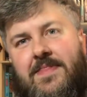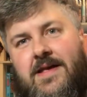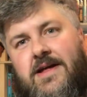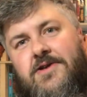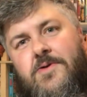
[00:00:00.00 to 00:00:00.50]

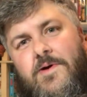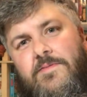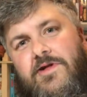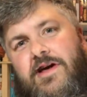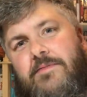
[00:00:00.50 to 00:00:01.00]
I know
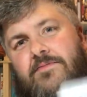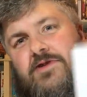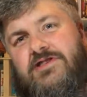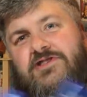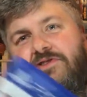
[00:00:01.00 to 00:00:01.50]
I'm lame.
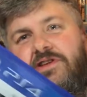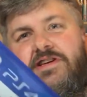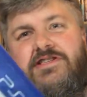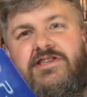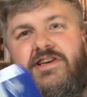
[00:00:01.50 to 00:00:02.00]
Let's do
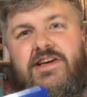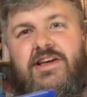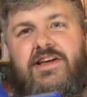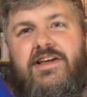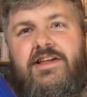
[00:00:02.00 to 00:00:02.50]
this.
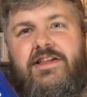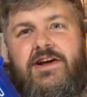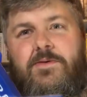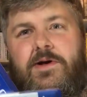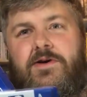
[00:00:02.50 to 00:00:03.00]

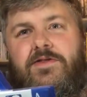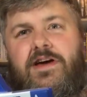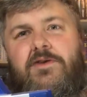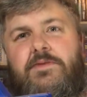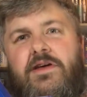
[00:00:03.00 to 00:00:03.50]
There we go.
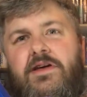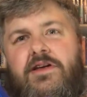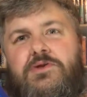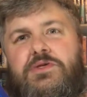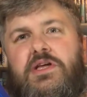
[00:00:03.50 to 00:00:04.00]
That'll be an
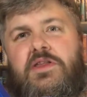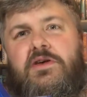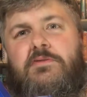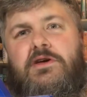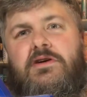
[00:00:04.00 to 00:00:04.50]
interesting
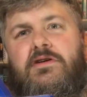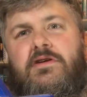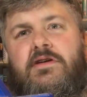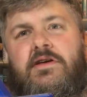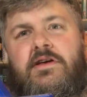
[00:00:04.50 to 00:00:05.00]
thumbnail.
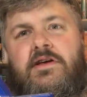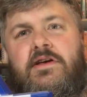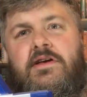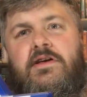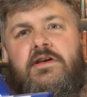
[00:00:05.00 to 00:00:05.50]

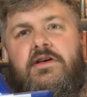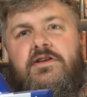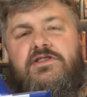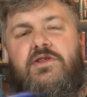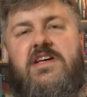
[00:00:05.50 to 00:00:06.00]

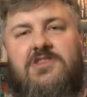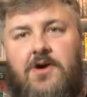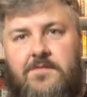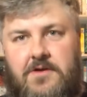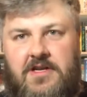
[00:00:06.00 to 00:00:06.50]
So that's all for